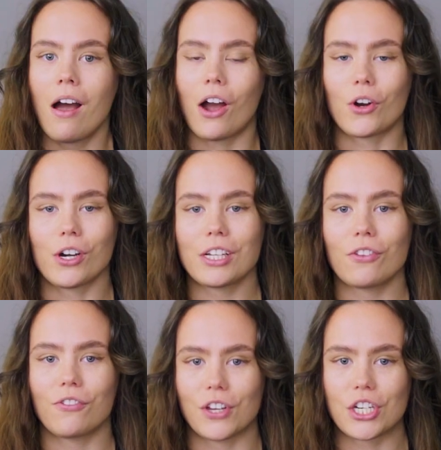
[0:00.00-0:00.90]
According to
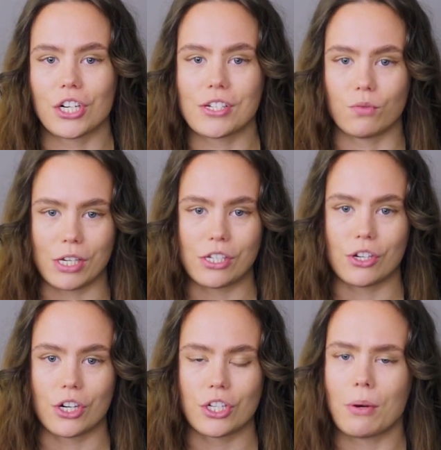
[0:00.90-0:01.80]
Fisher's
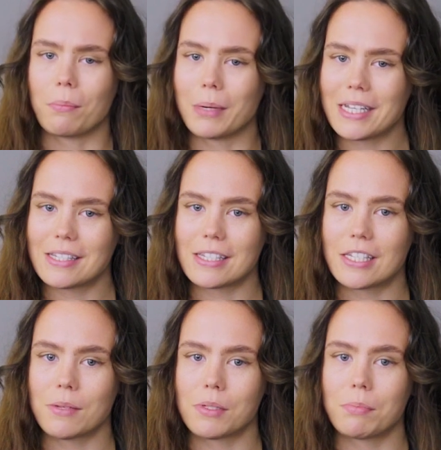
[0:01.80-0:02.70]
research, brain
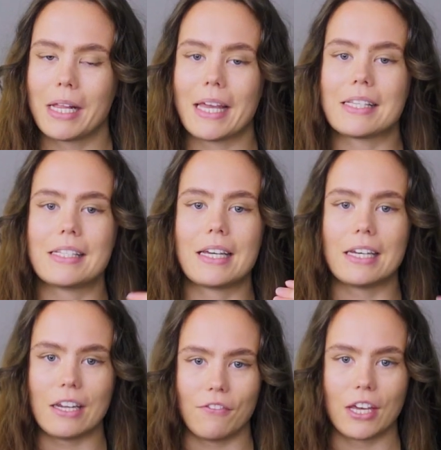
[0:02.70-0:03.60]
systems play a
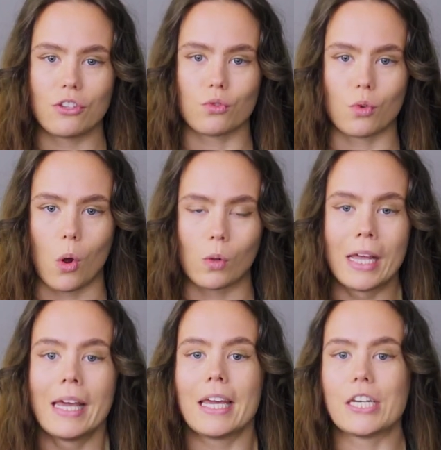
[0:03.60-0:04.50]
significant role
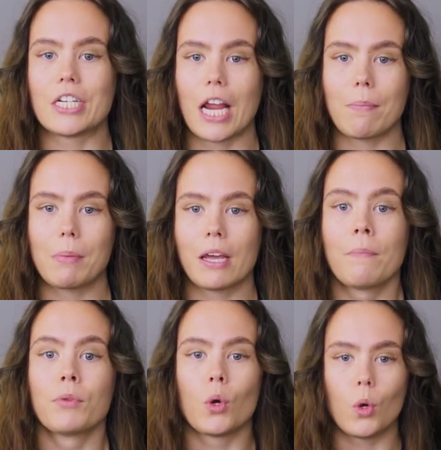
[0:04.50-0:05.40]
in
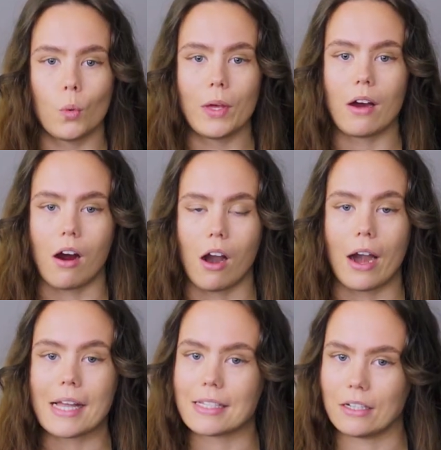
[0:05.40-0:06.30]
shaping who we
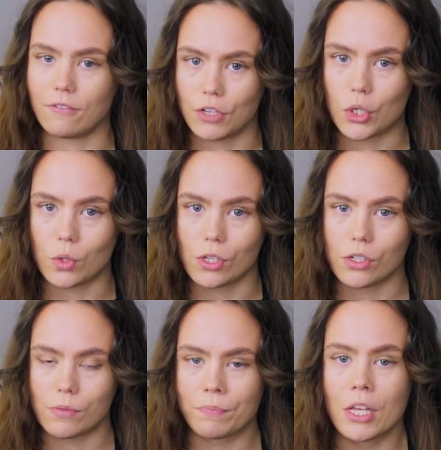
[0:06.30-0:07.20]
are as individuals.